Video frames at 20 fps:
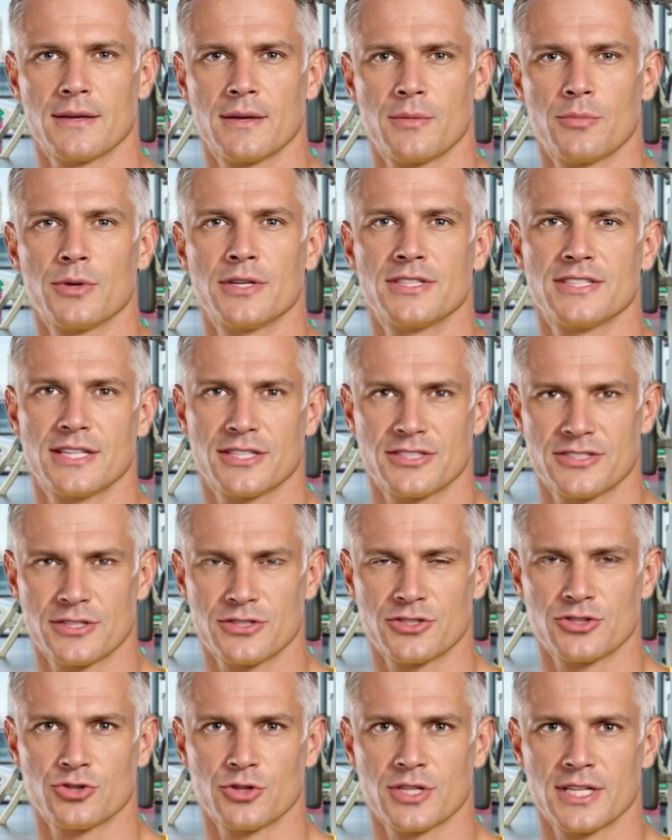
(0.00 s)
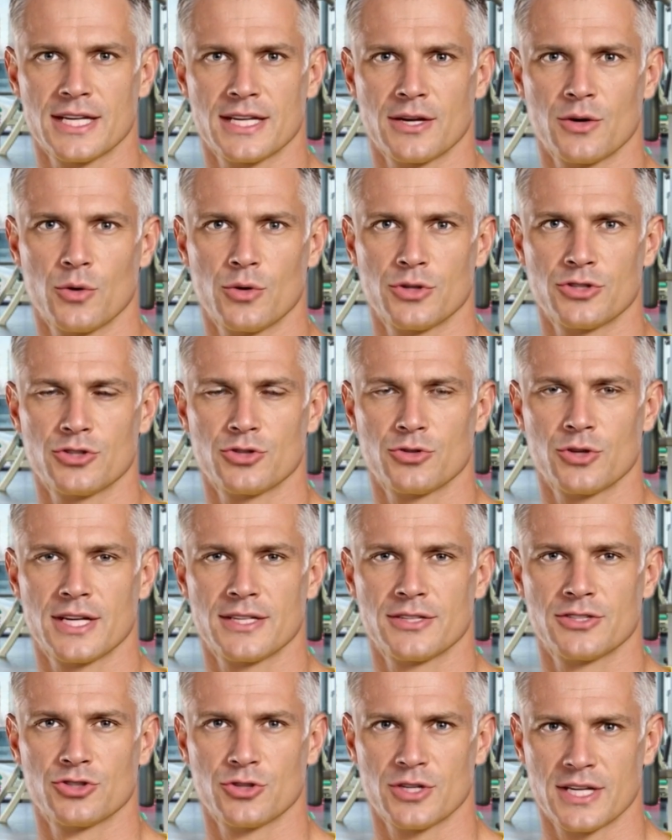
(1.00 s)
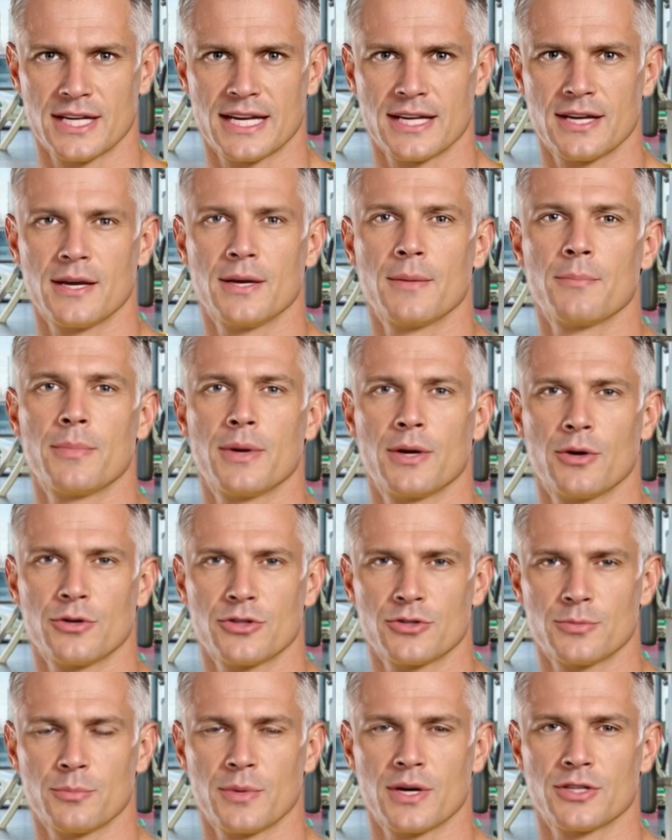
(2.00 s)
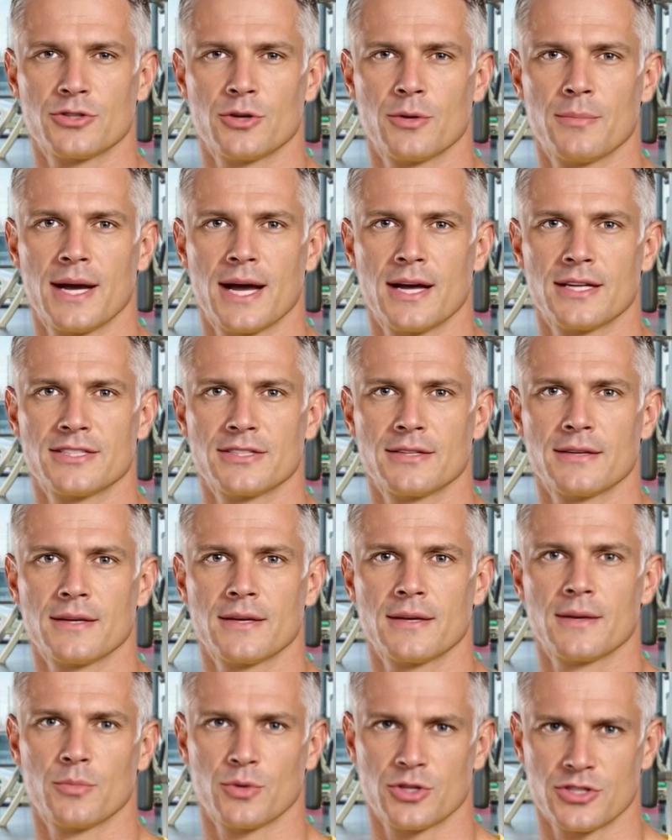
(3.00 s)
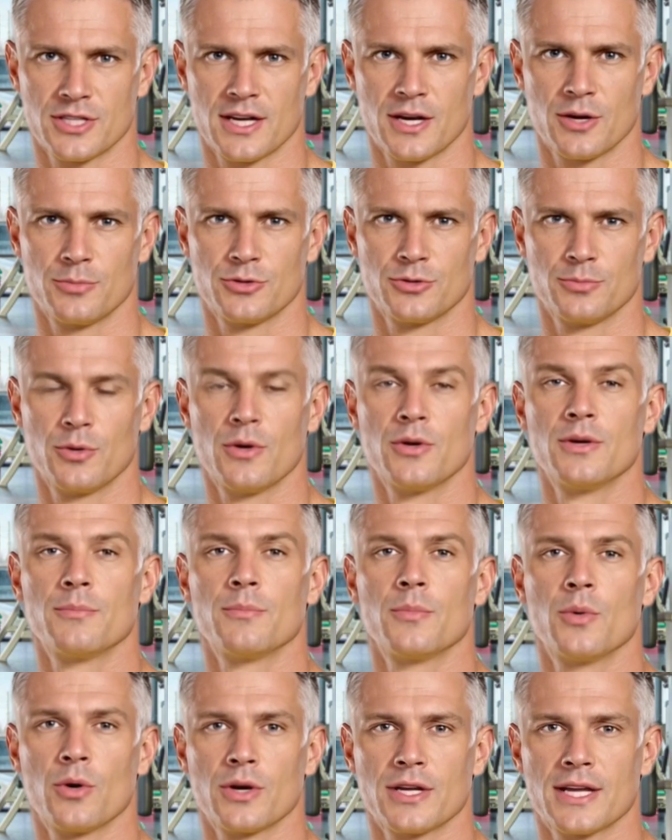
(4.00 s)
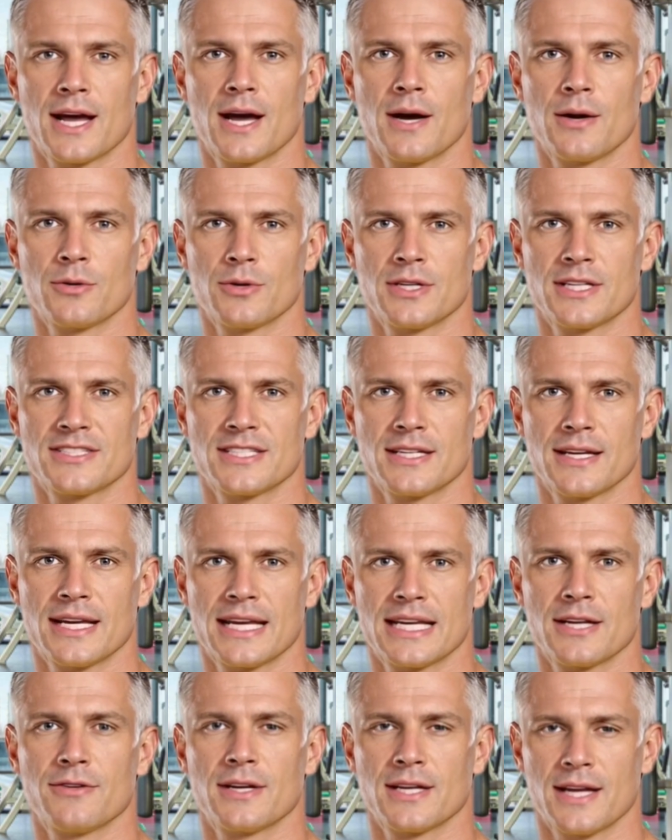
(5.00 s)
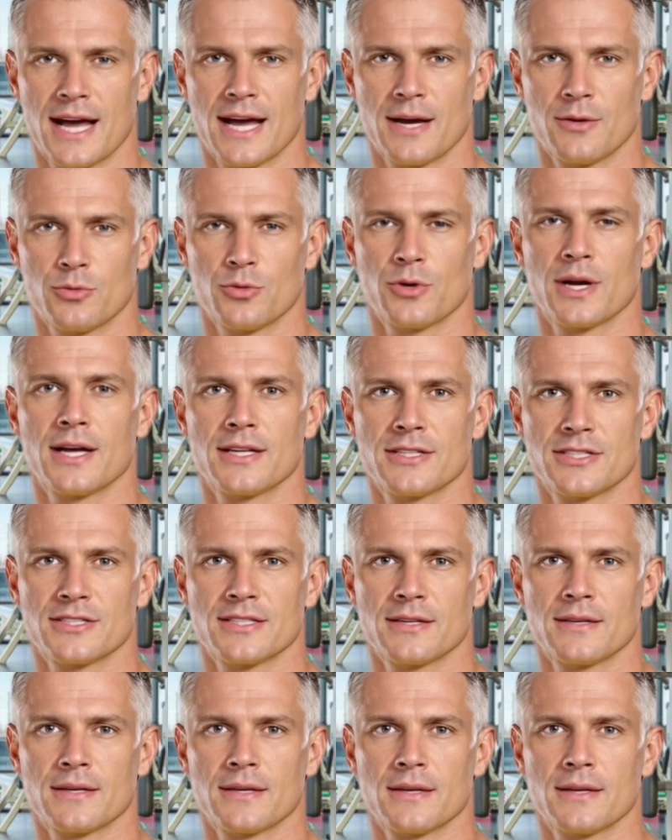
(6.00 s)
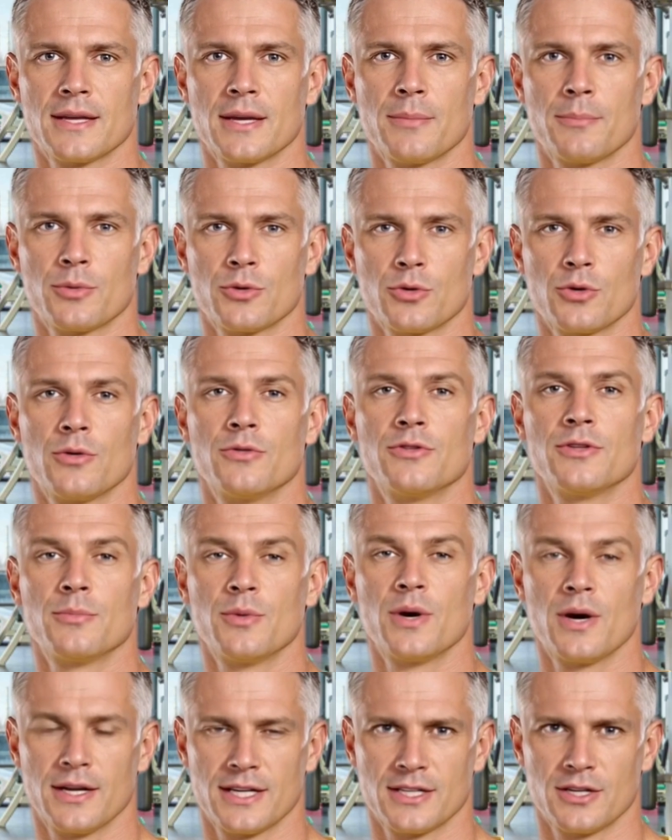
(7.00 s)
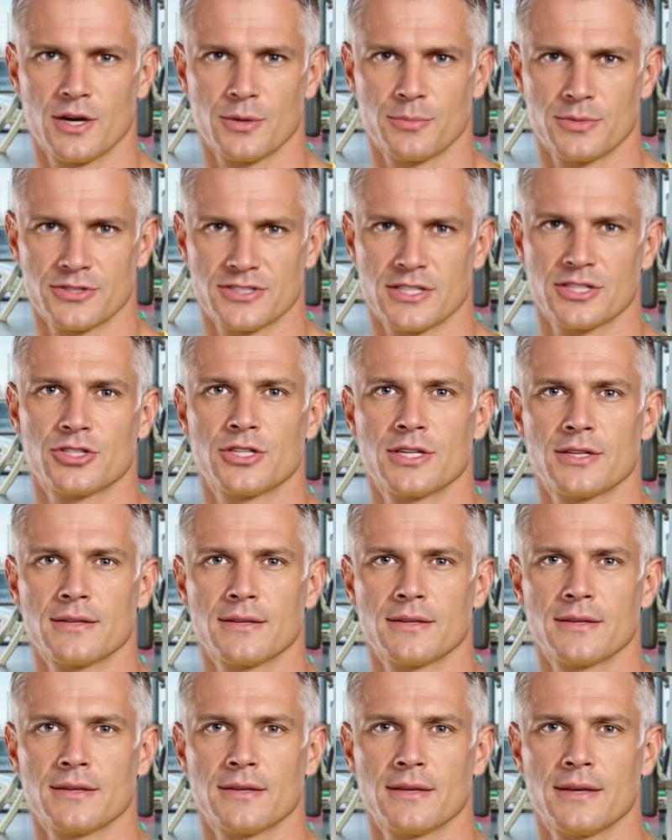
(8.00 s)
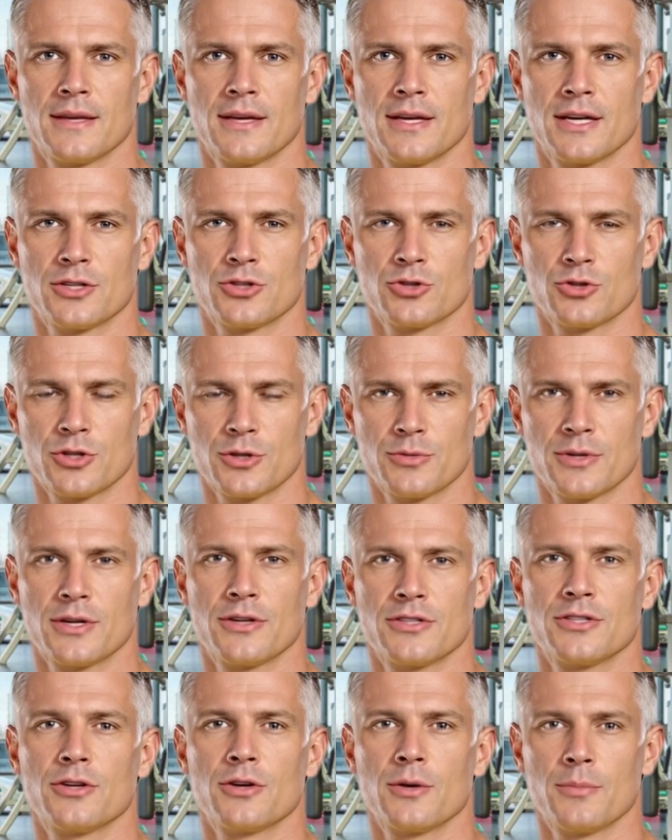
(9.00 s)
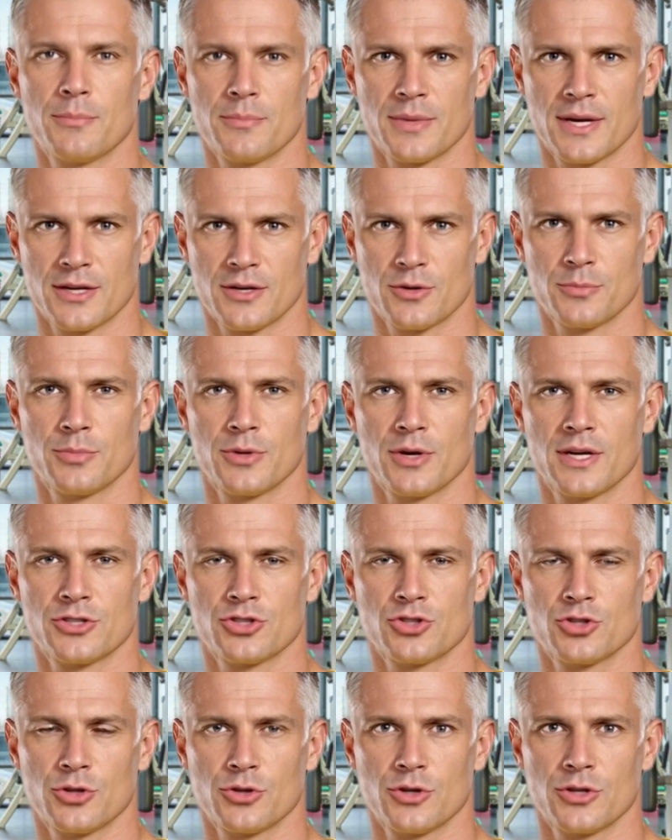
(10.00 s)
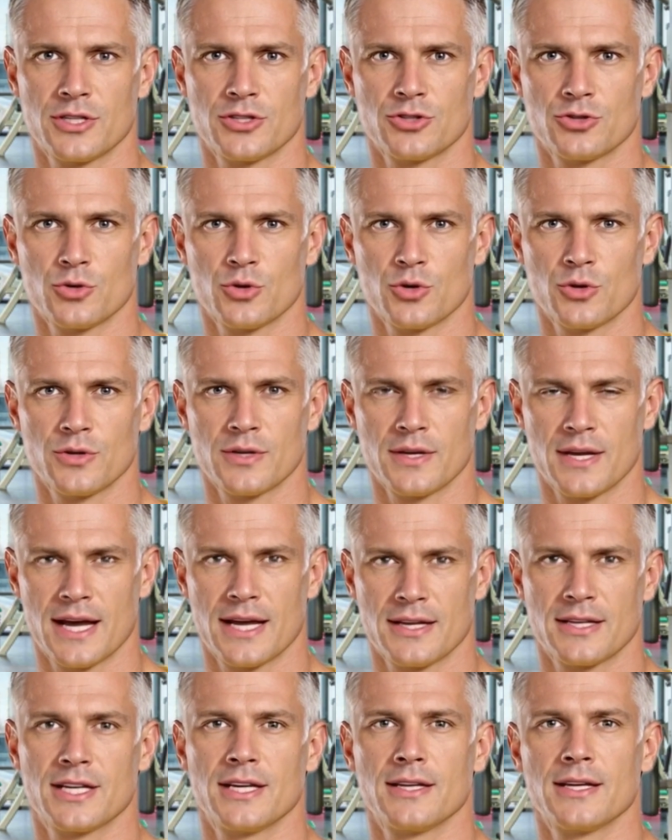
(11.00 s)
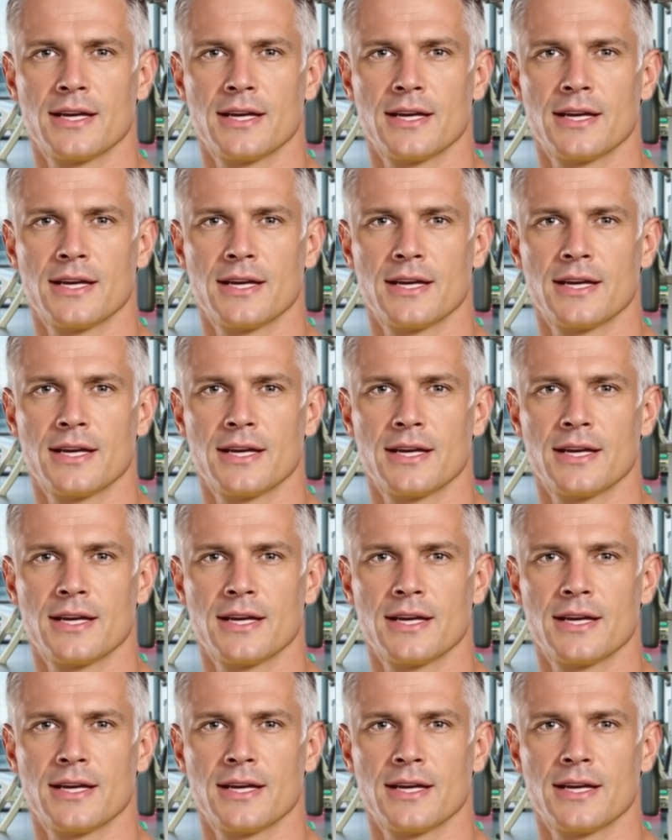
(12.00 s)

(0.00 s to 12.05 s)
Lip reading: Resistance training or strength training builds muscle mass, which helps burn more calories even at rest, improves body composition, contributes to better blood sugar control, and can